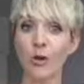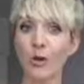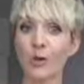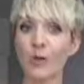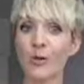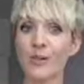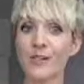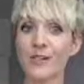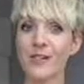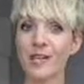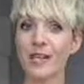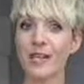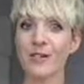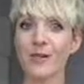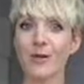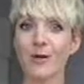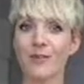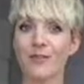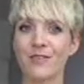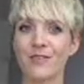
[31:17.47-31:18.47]
know the sex
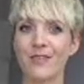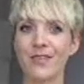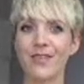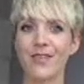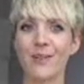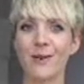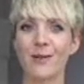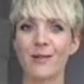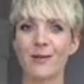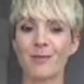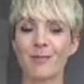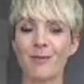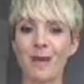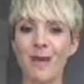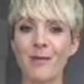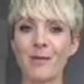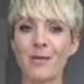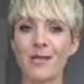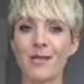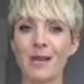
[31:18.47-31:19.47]
of the
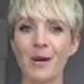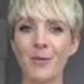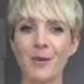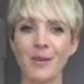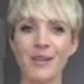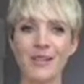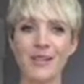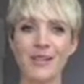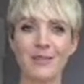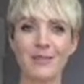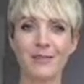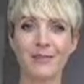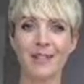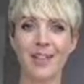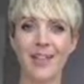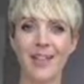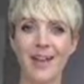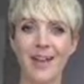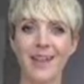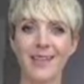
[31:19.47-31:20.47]
baby that we're delivering
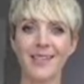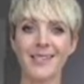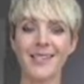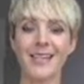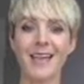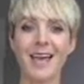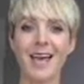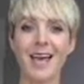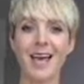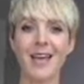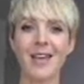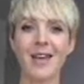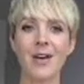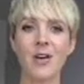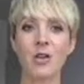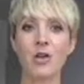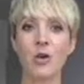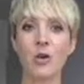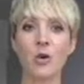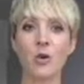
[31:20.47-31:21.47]
yet, that,
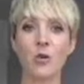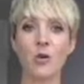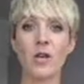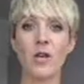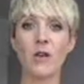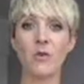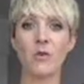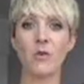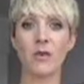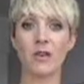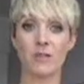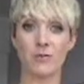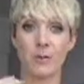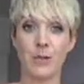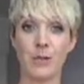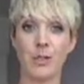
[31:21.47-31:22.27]
you know, if